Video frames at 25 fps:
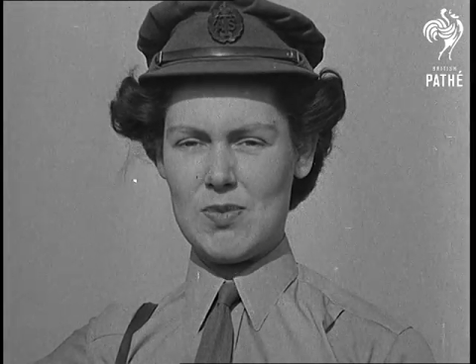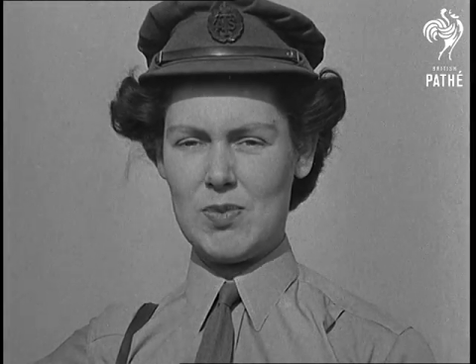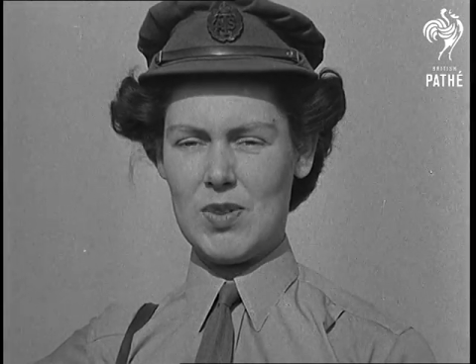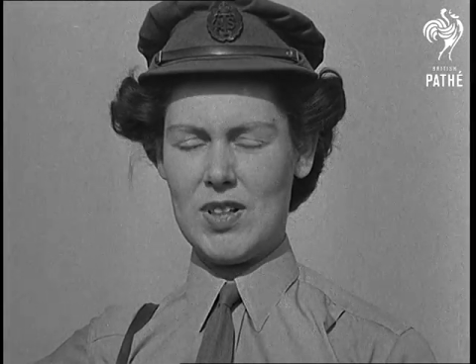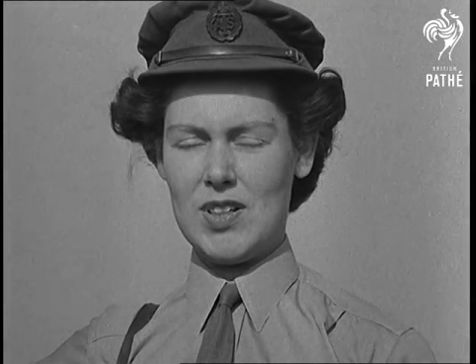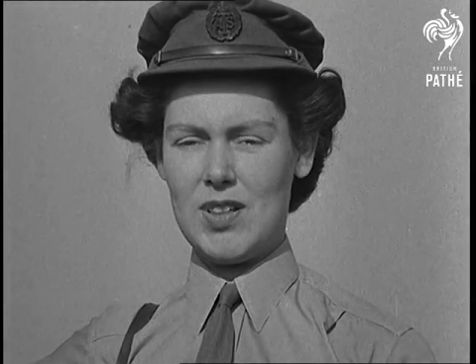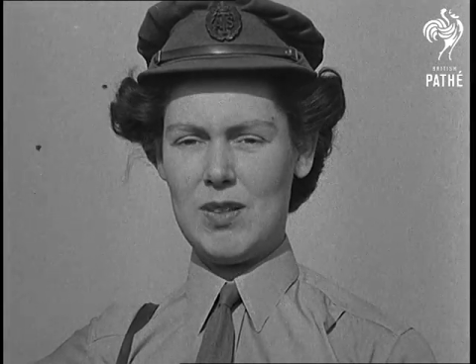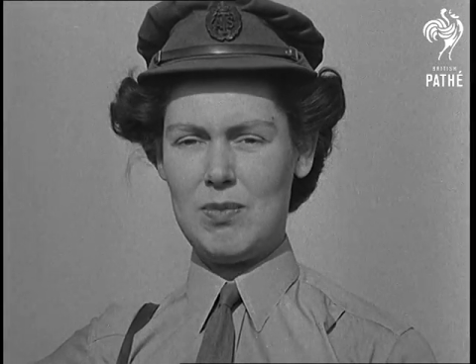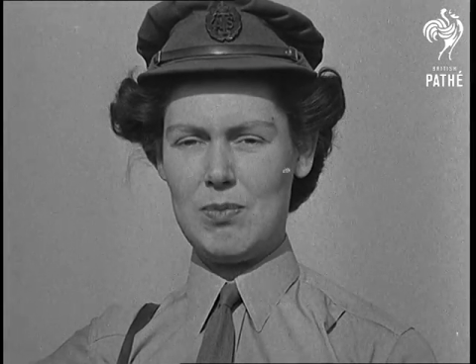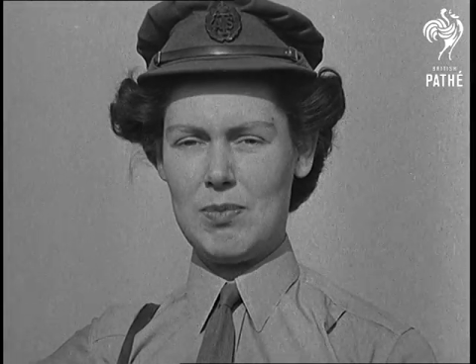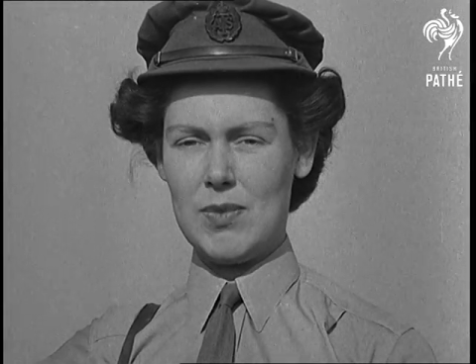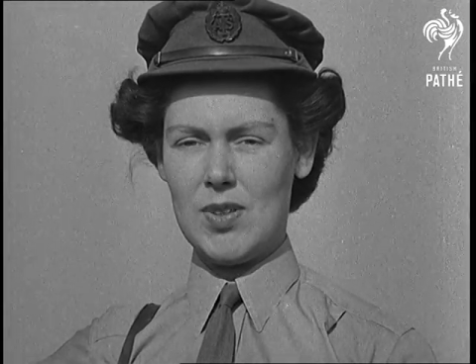
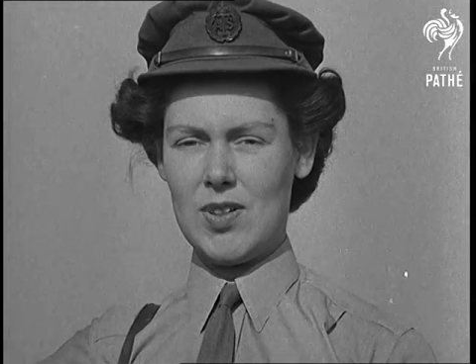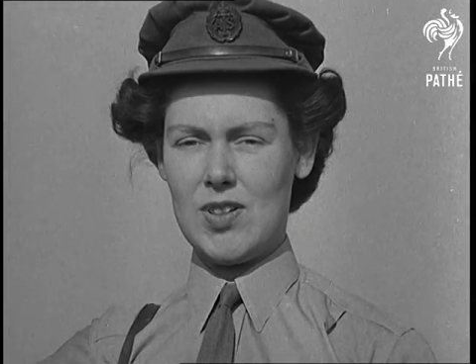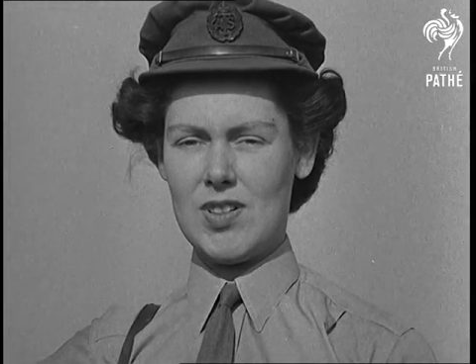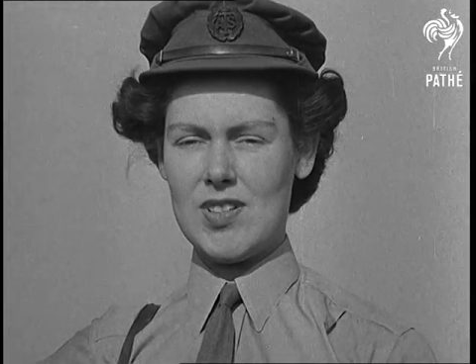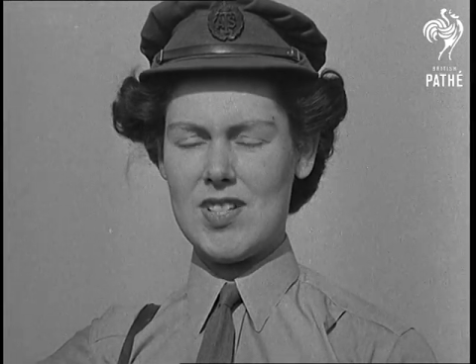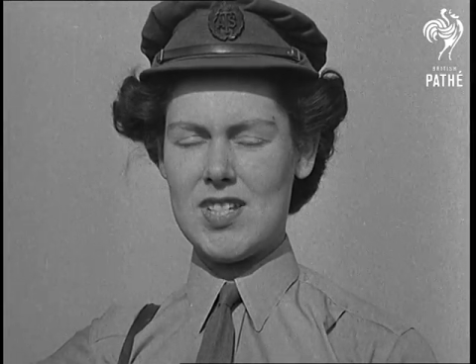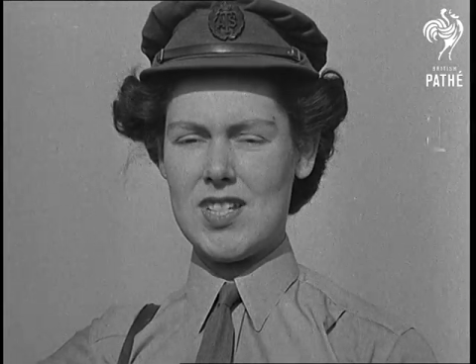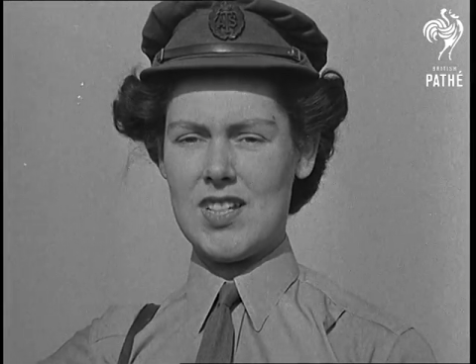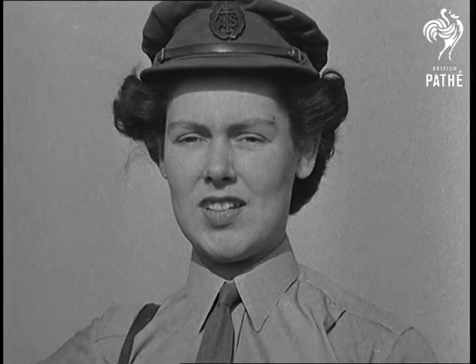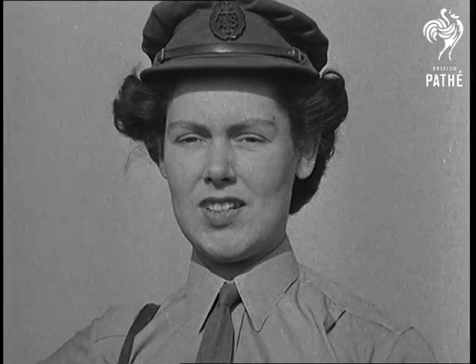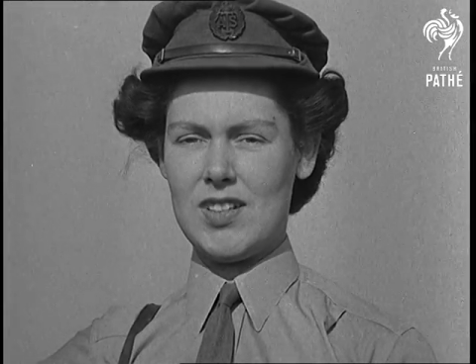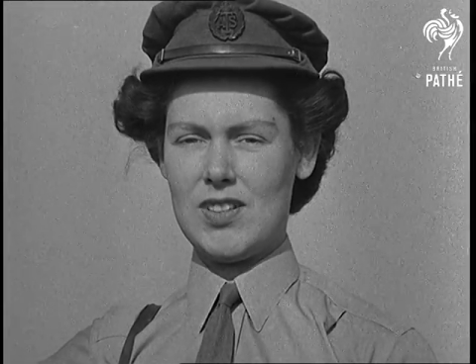one in
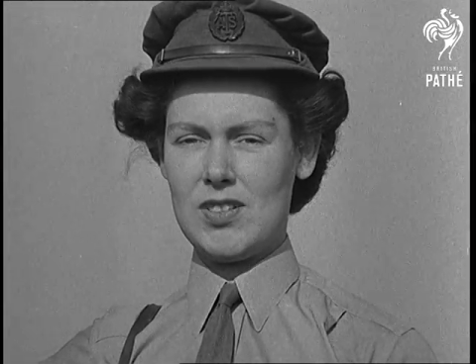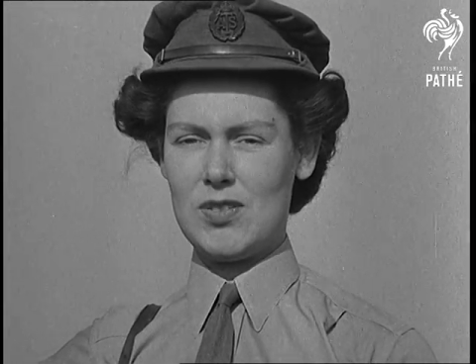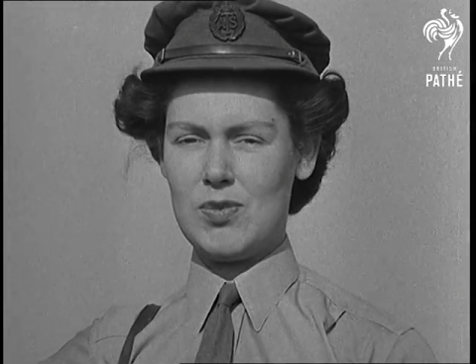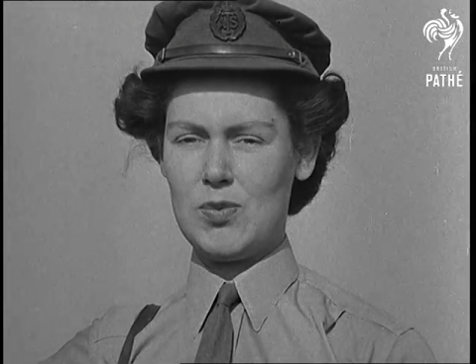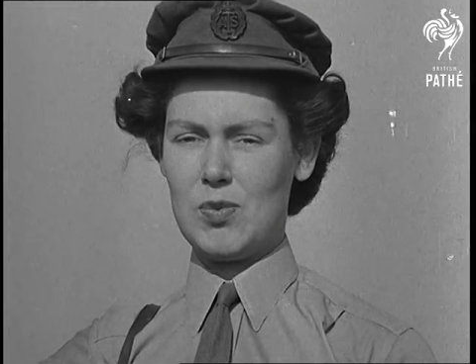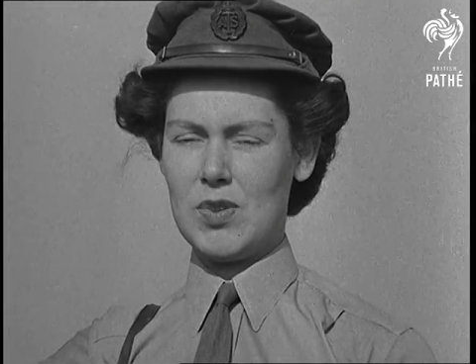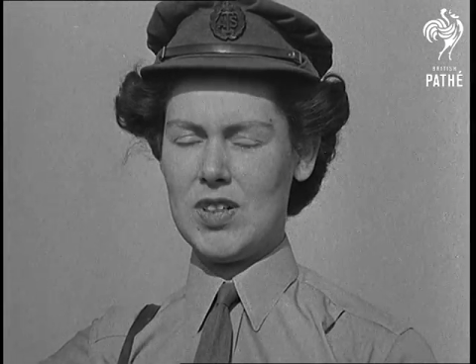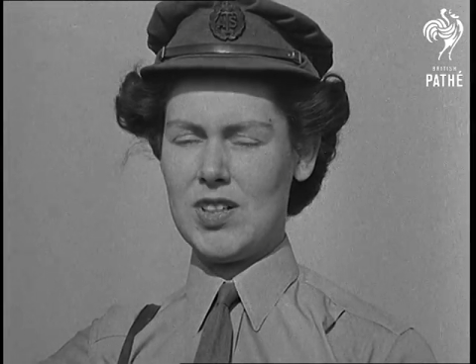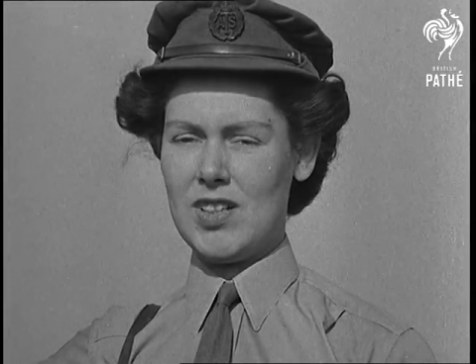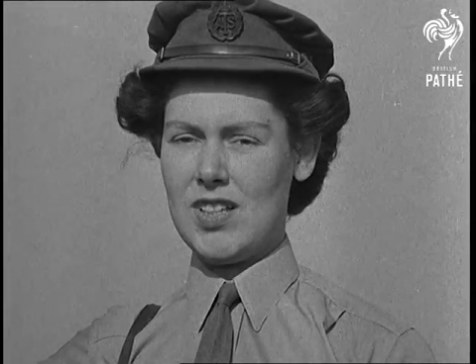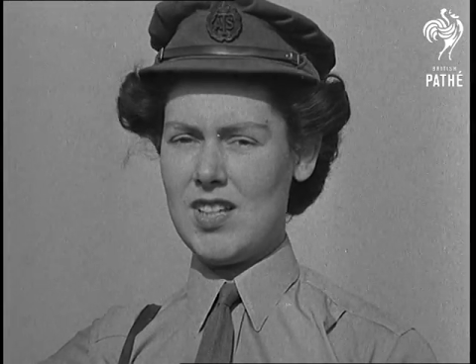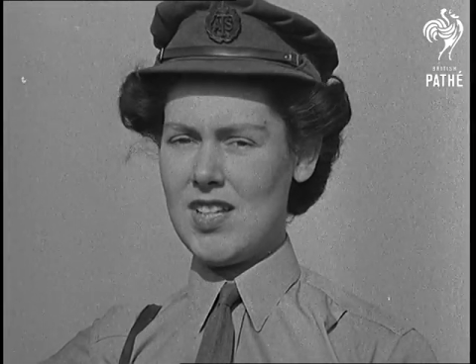Malta and
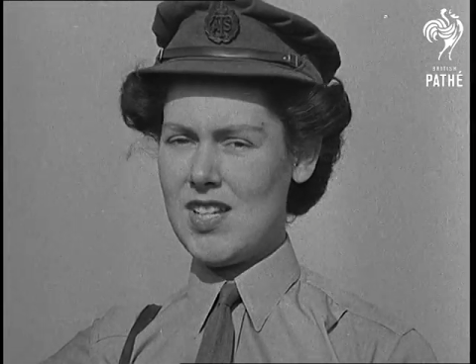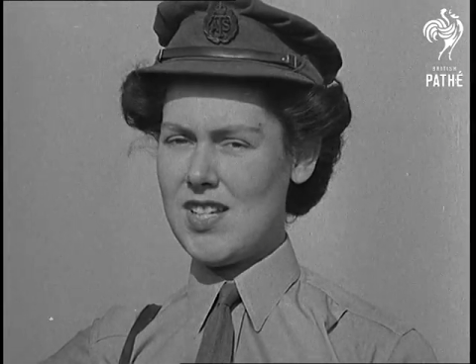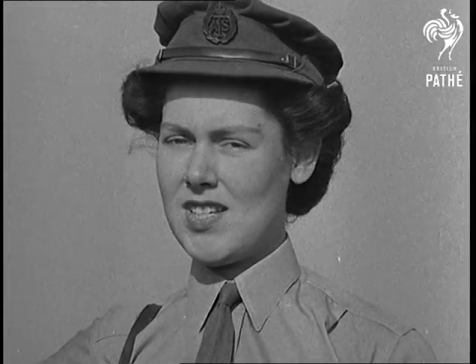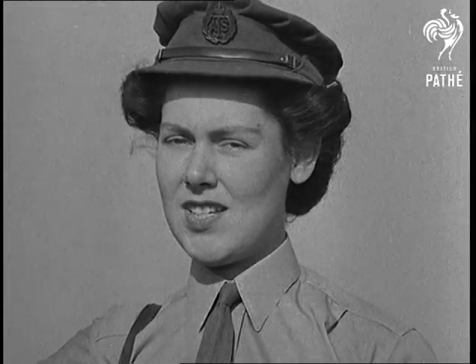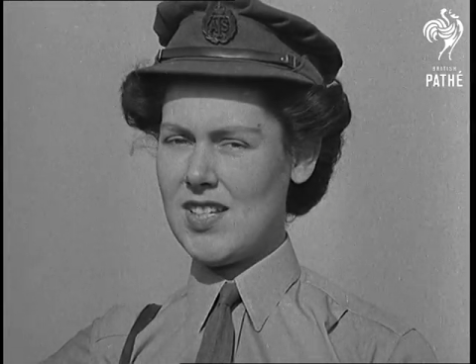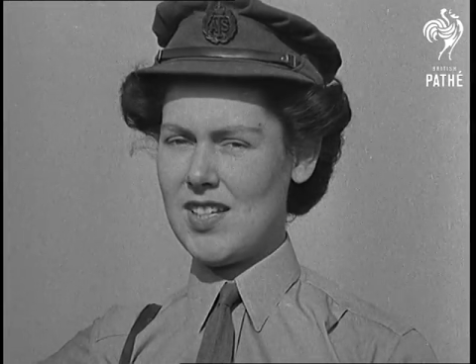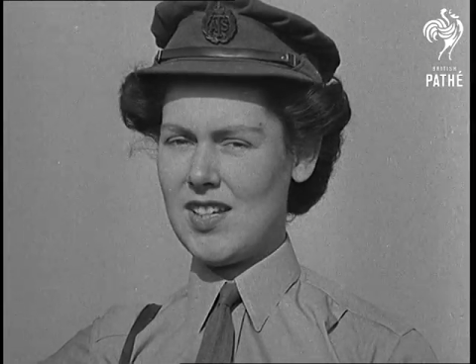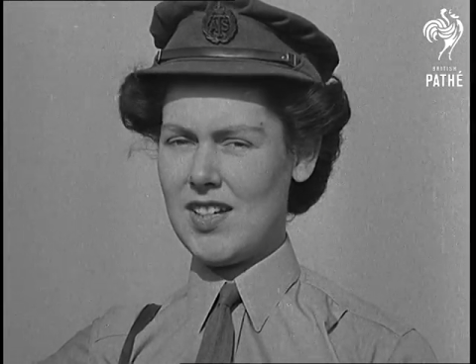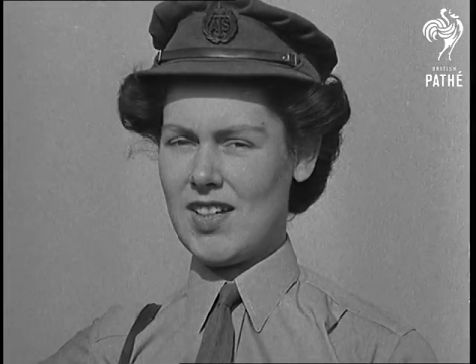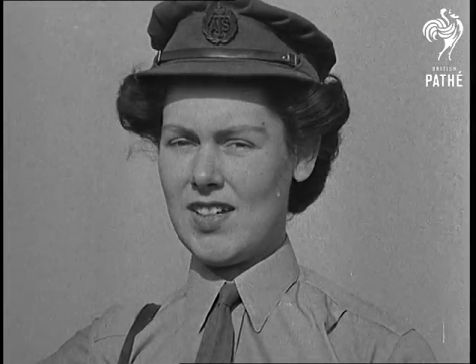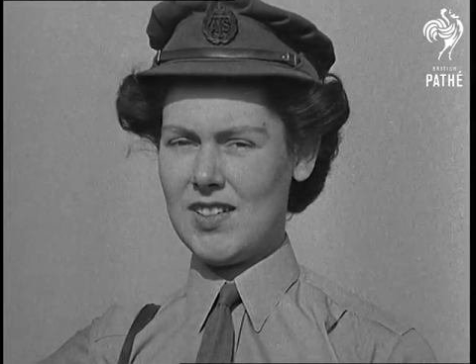one in India.